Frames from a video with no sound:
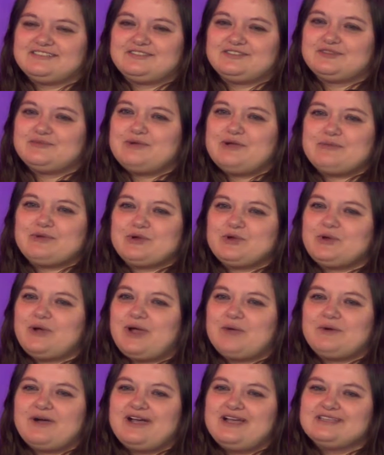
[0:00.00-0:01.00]
remember who
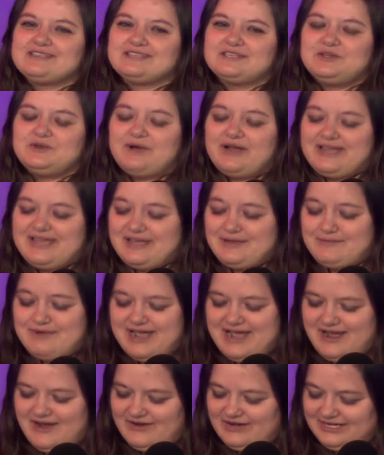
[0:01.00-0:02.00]
I was and who I am
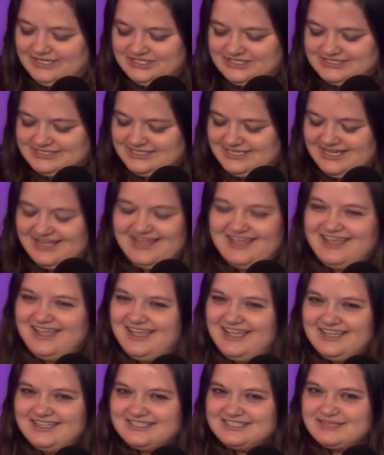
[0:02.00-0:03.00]
now. And
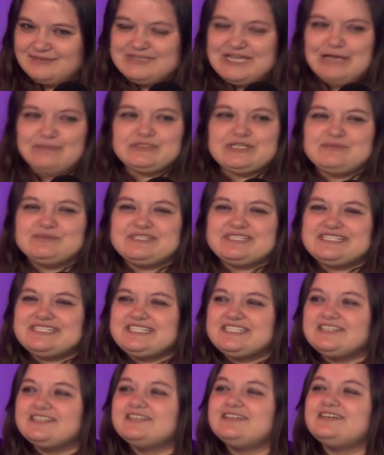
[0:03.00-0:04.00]
sometimes I'm
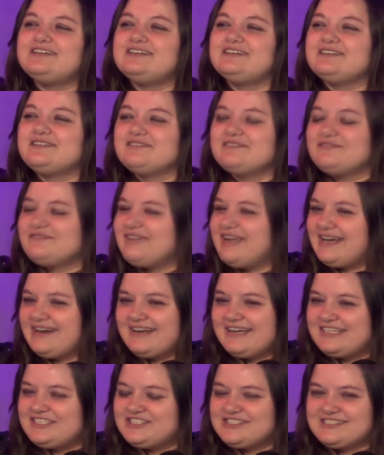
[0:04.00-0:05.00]
still
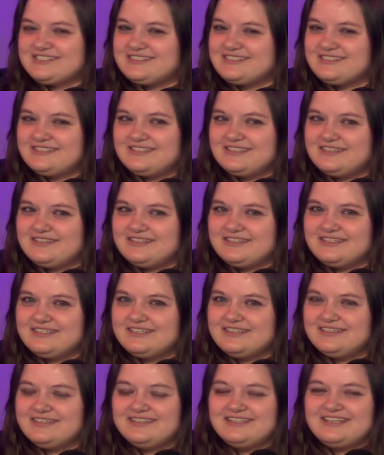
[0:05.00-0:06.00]
very
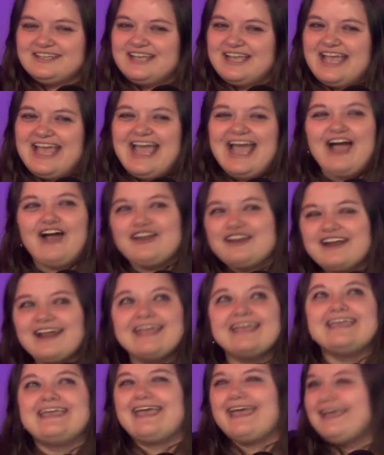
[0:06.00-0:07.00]
how did I
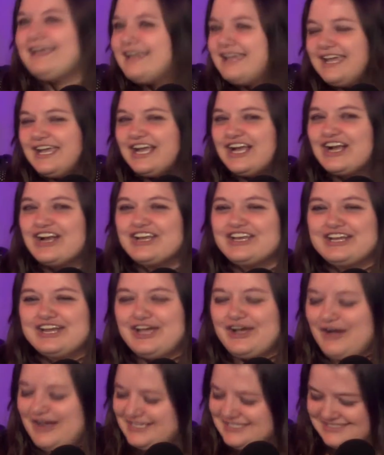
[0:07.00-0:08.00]
get here?
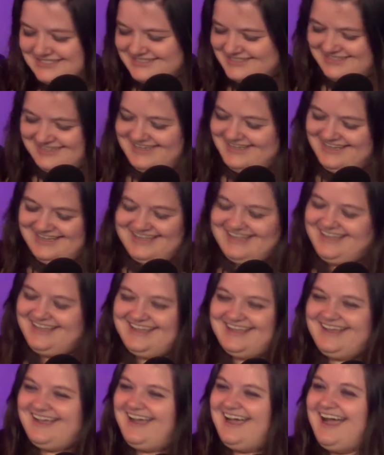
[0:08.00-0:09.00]
I
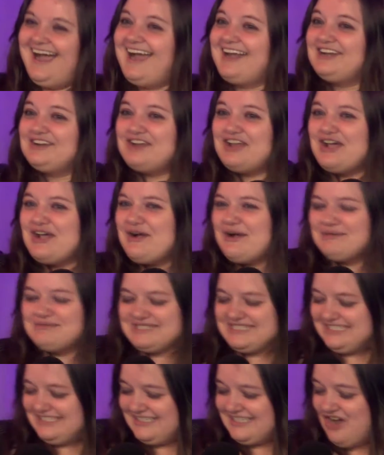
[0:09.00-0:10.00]
don't know. I'm
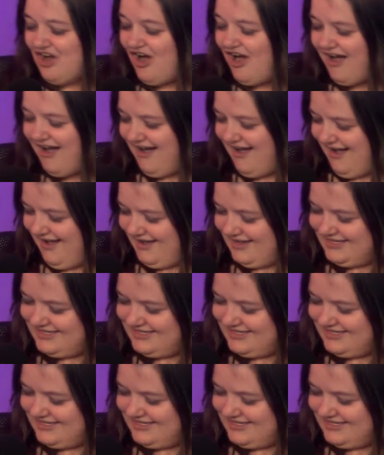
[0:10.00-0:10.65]
still in awe.